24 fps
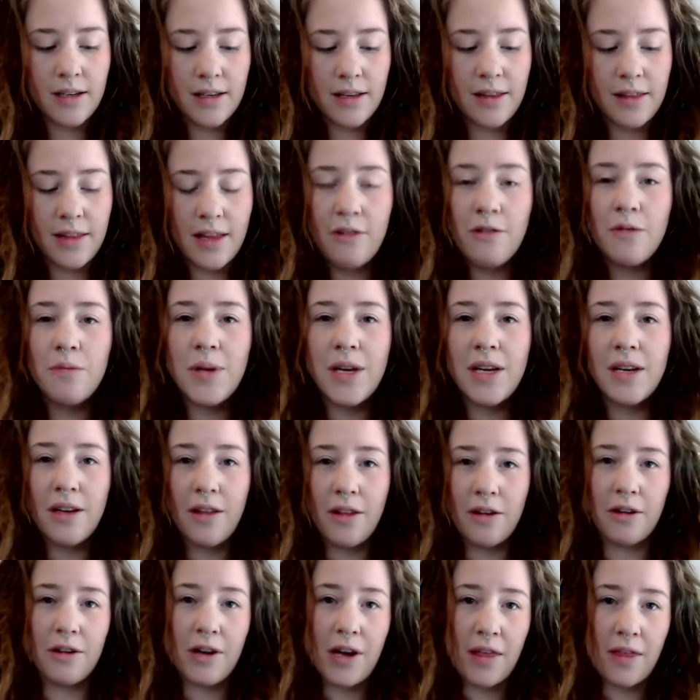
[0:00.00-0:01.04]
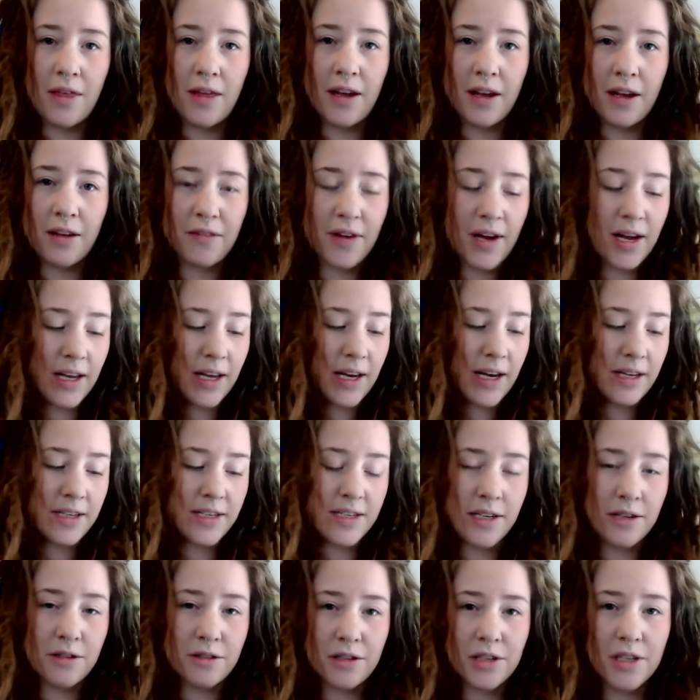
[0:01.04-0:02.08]
That would be another great thing if I got
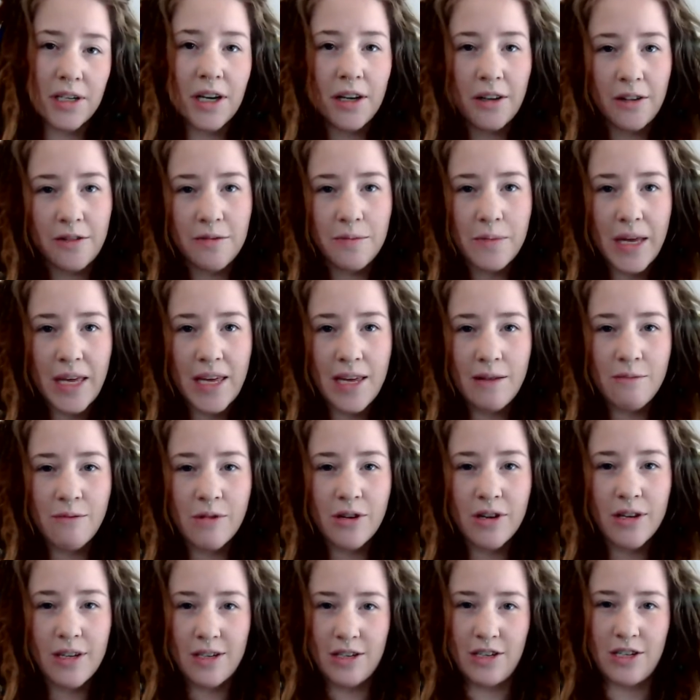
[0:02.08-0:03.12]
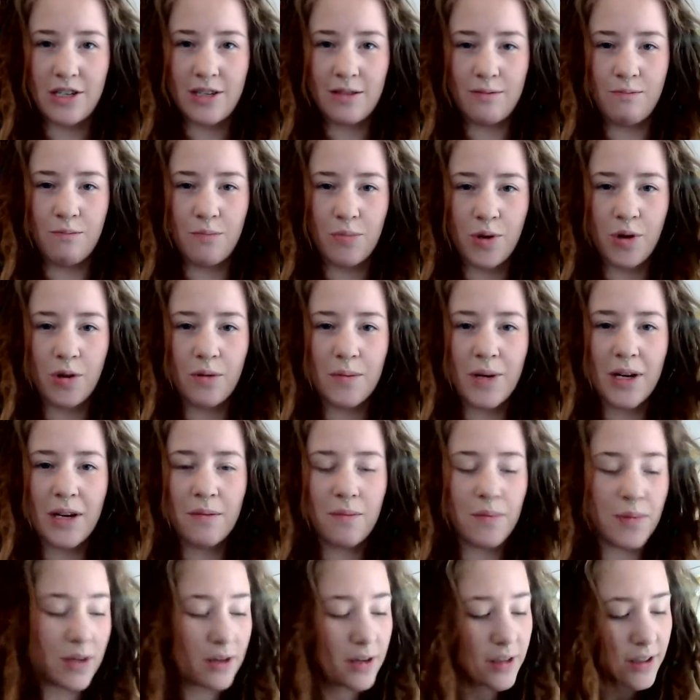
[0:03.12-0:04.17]
deodorant all over my keyboard and just broke my
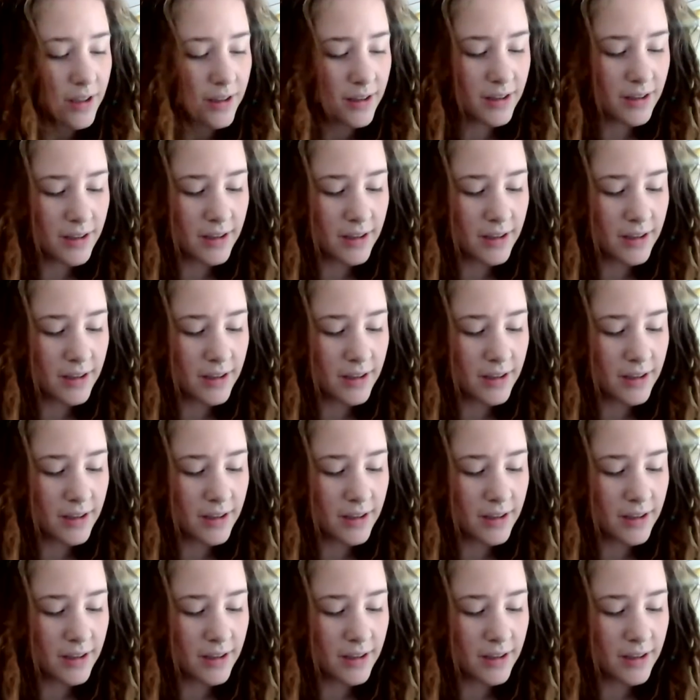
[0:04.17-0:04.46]
computer.